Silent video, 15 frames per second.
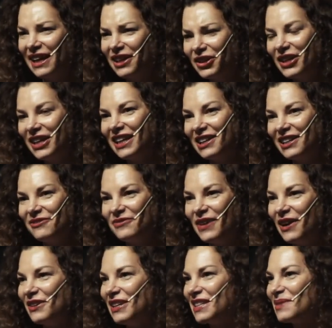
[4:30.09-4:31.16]
and looking at
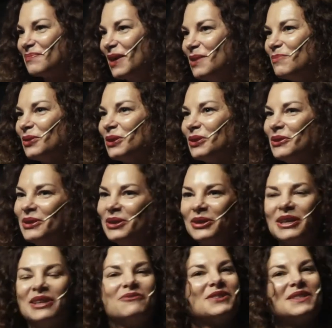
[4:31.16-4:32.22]
various people who are
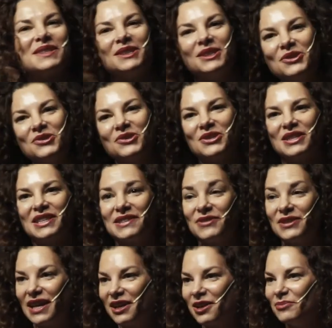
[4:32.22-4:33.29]
looking for solutions
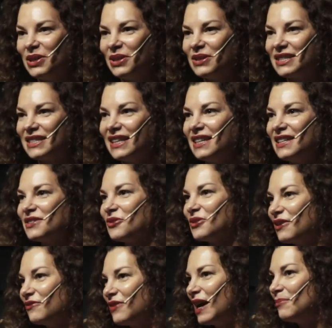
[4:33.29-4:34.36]
for their communities or
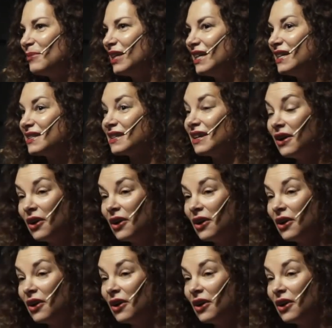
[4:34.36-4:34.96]
their families